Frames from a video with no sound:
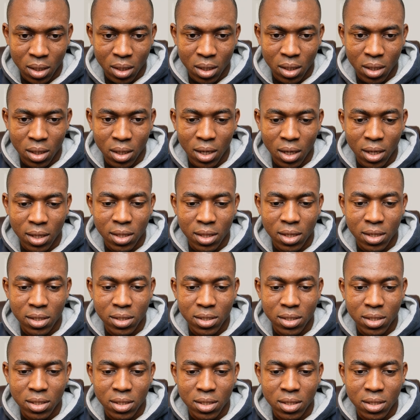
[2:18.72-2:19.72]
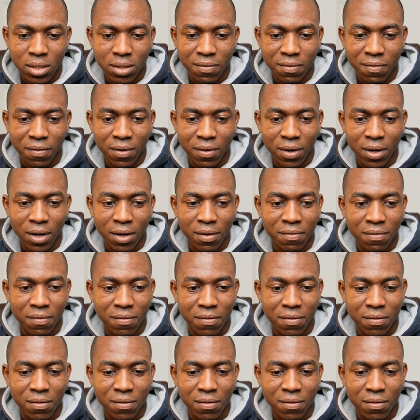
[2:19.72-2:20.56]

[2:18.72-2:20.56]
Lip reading: knight takes d5,